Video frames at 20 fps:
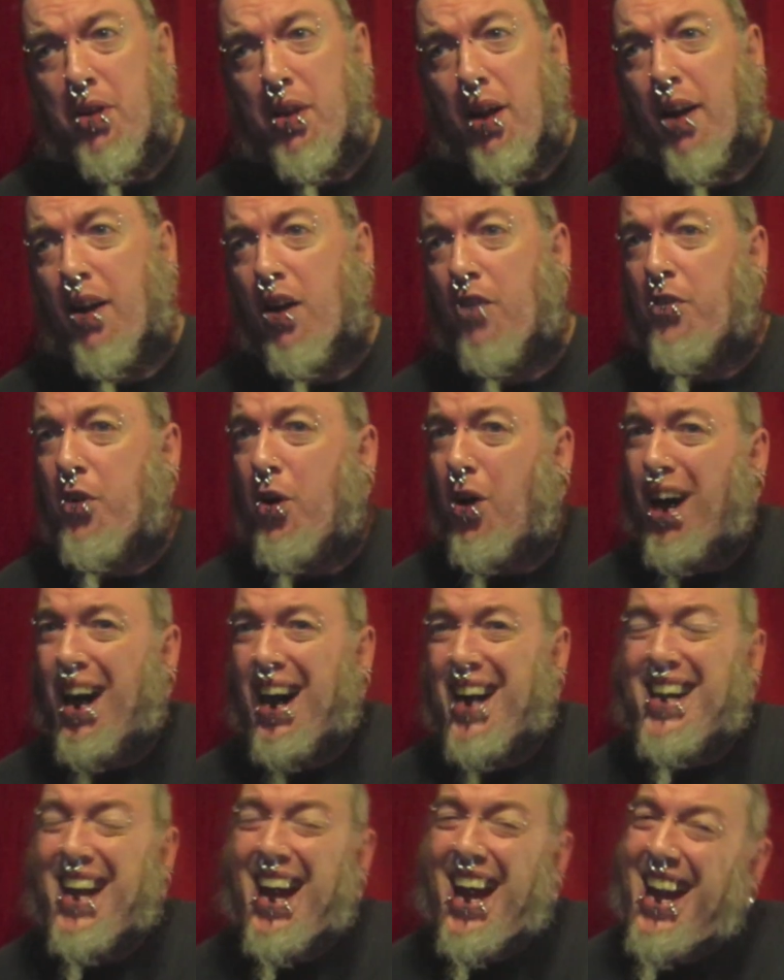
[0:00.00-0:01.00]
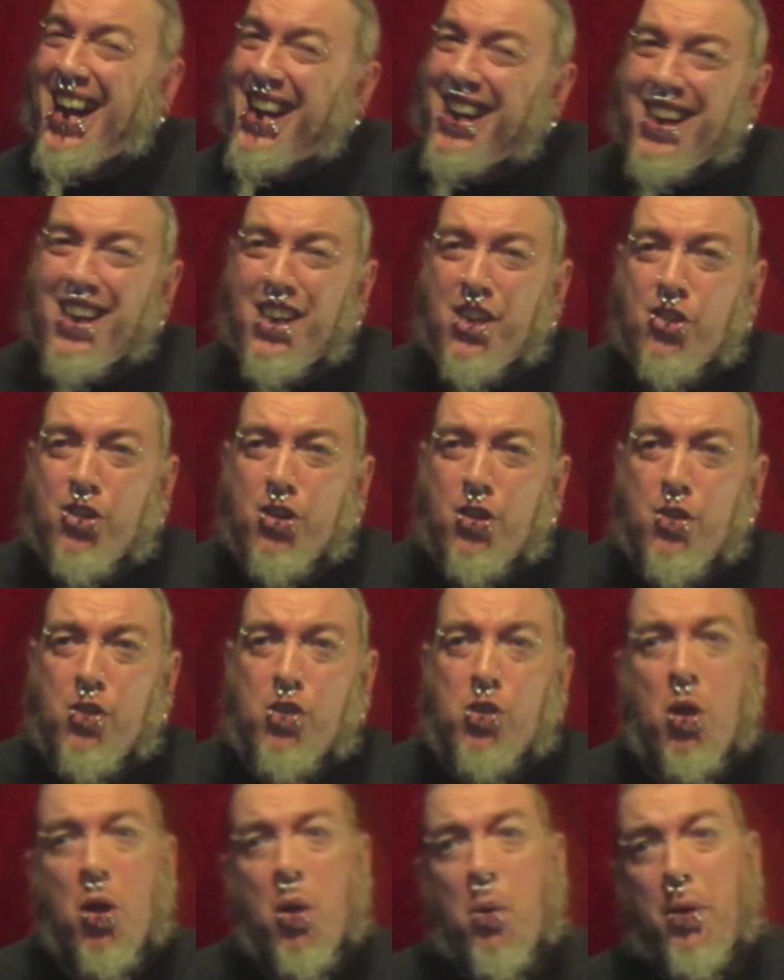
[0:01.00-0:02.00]
and I've not had any
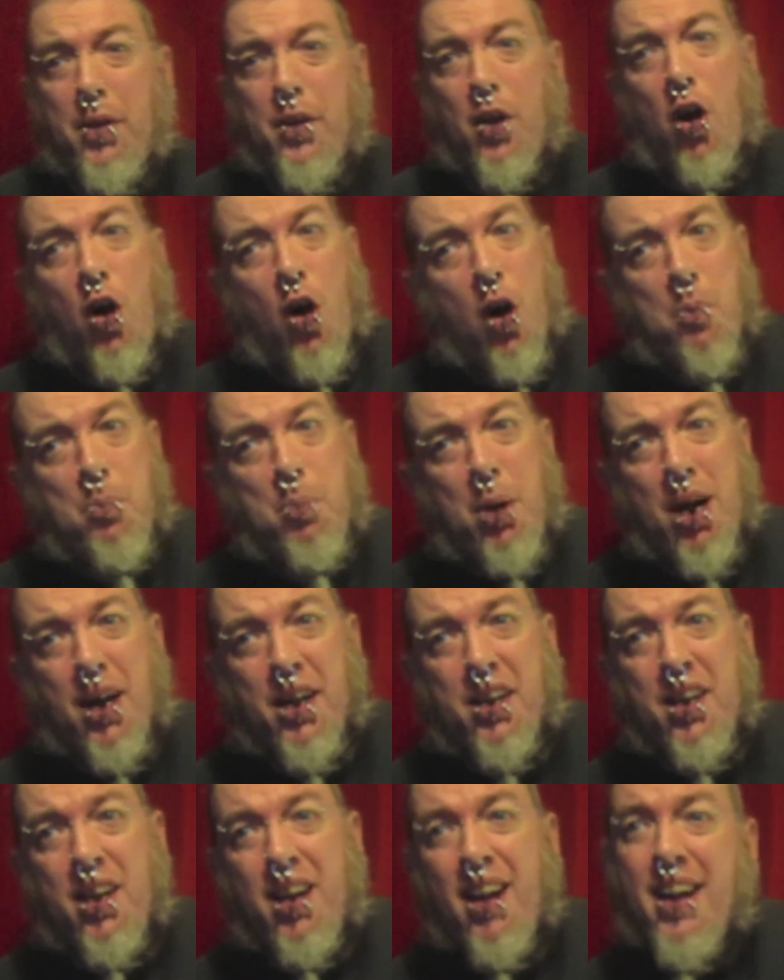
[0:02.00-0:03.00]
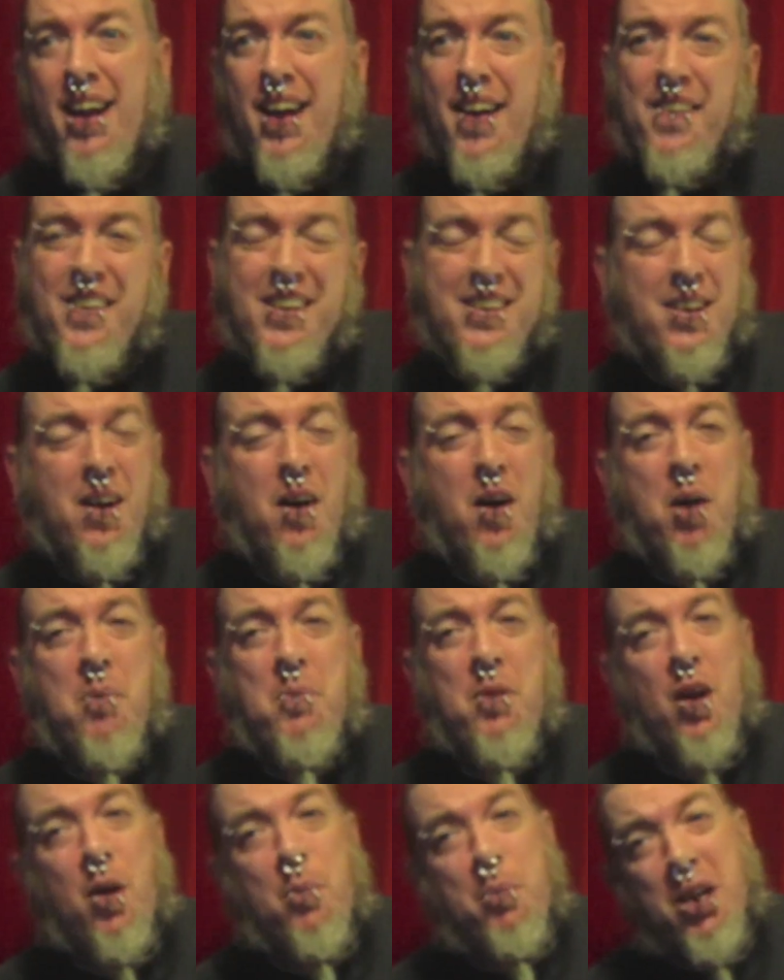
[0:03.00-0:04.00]
issues with a hot button in the
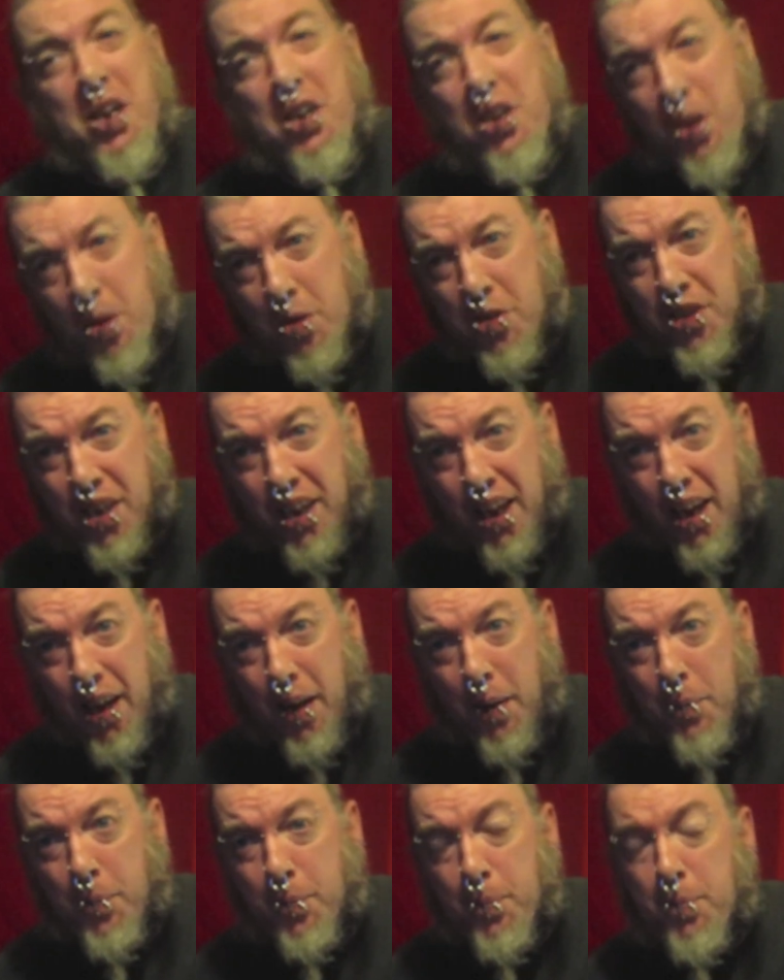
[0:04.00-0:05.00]
time that I've been using it.